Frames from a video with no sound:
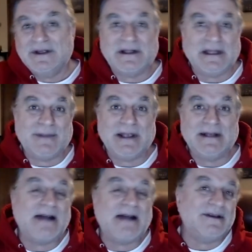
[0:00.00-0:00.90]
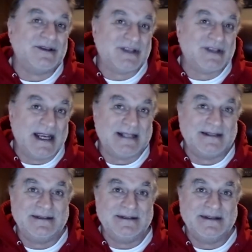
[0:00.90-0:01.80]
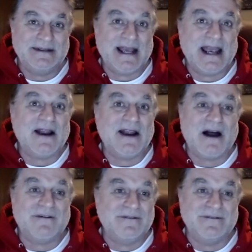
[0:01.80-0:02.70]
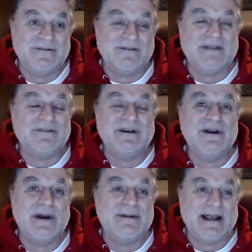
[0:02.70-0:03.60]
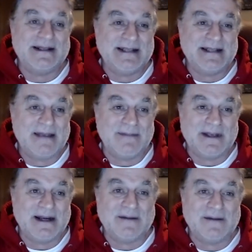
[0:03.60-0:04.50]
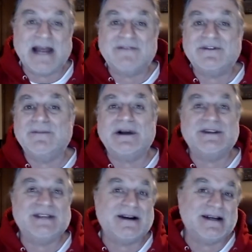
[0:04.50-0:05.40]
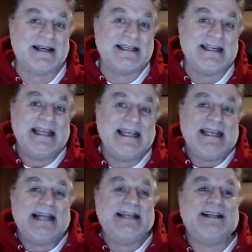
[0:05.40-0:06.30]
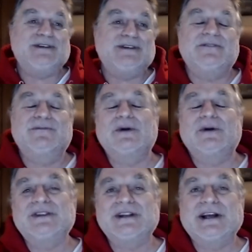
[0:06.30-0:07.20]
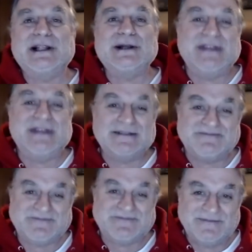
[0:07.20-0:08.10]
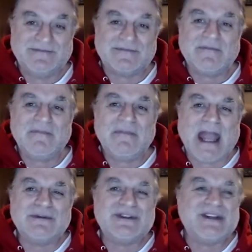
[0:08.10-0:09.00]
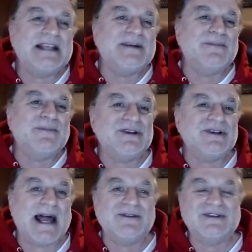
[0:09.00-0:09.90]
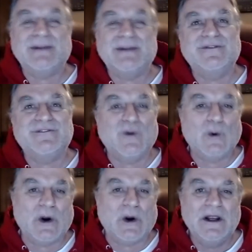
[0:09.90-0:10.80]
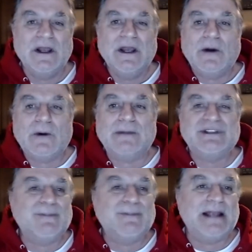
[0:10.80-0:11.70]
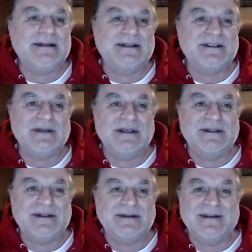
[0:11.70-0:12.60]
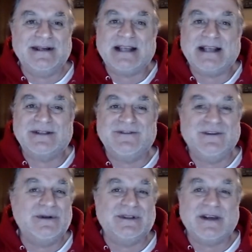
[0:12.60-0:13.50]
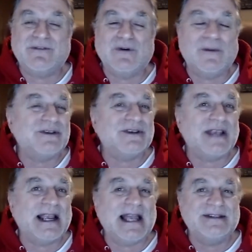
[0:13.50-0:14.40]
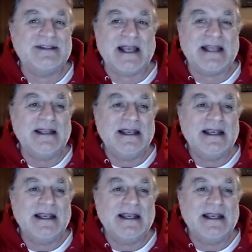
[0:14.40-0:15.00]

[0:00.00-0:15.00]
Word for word: clipping down to the skin the hair off of every new inmate that came in there. But after a Buzz haircut and an issue of prison clothing, I was taken to prison house number four, where I would spend as, as the next few to several months, like I had said.